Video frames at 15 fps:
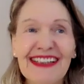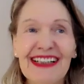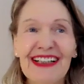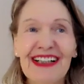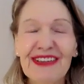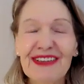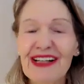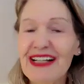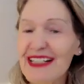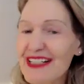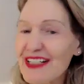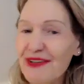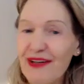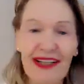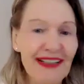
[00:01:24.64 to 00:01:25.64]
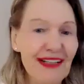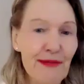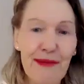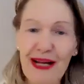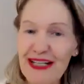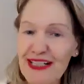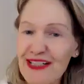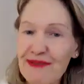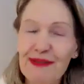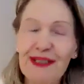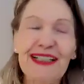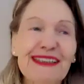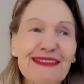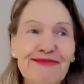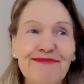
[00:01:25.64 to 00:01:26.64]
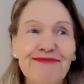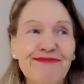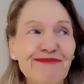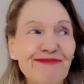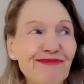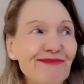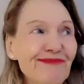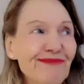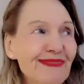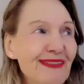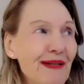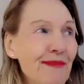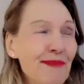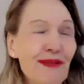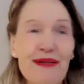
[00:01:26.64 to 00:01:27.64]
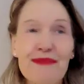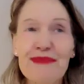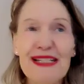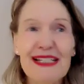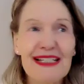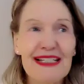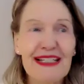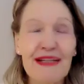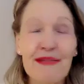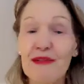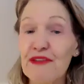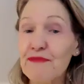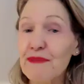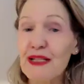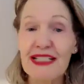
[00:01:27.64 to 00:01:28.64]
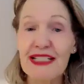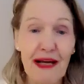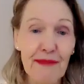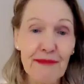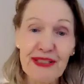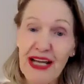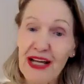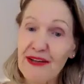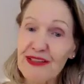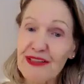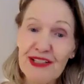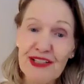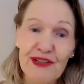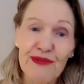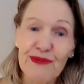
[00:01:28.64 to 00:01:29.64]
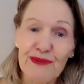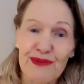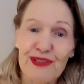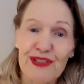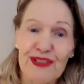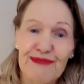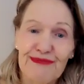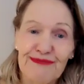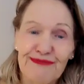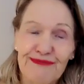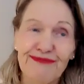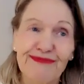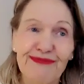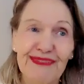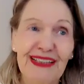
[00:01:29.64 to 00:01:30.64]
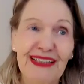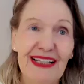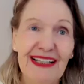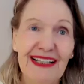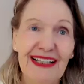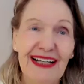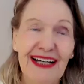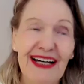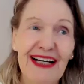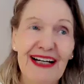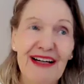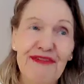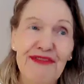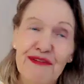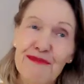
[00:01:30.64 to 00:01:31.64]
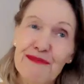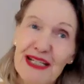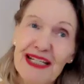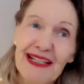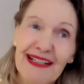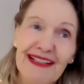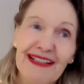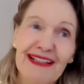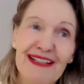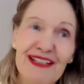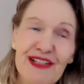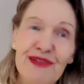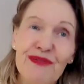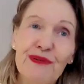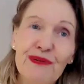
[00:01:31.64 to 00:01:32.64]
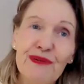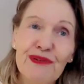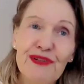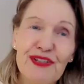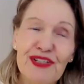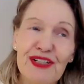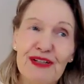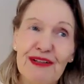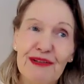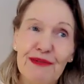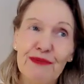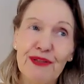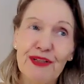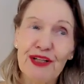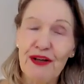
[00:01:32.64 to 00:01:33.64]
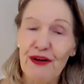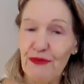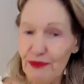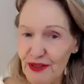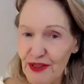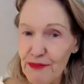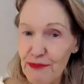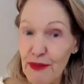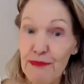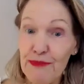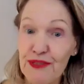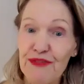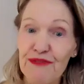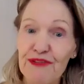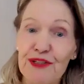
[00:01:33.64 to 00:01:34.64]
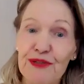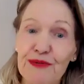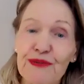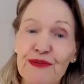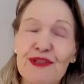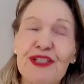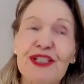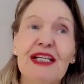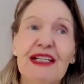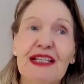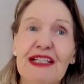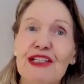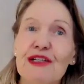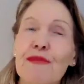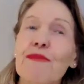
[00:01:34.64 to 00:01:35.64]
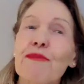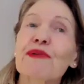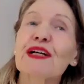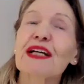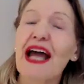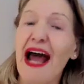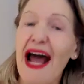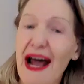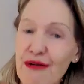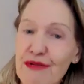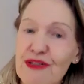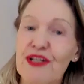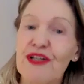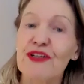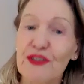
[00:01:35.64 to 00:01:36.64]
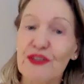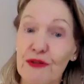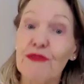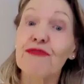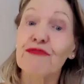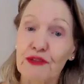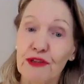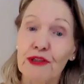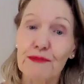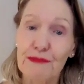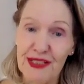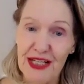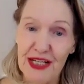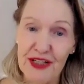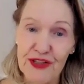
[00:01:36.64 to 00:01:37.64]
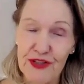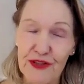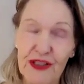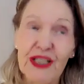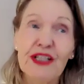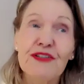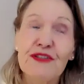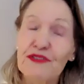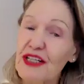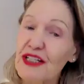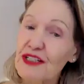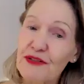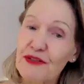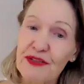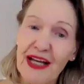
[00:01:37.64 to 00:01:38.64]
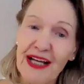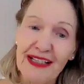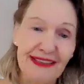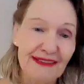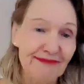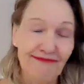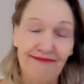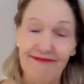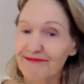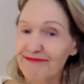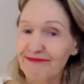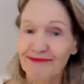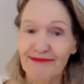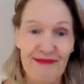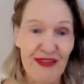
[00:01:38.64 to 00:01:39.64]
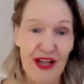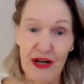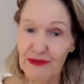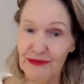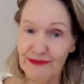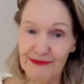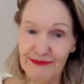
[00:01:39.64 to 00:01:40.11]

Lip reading: All right, so I go back to my premise that we've been dumbed down in schools. For me, schools, what are the purpose of schools? Is to bring out your full potential. Do they do that? No.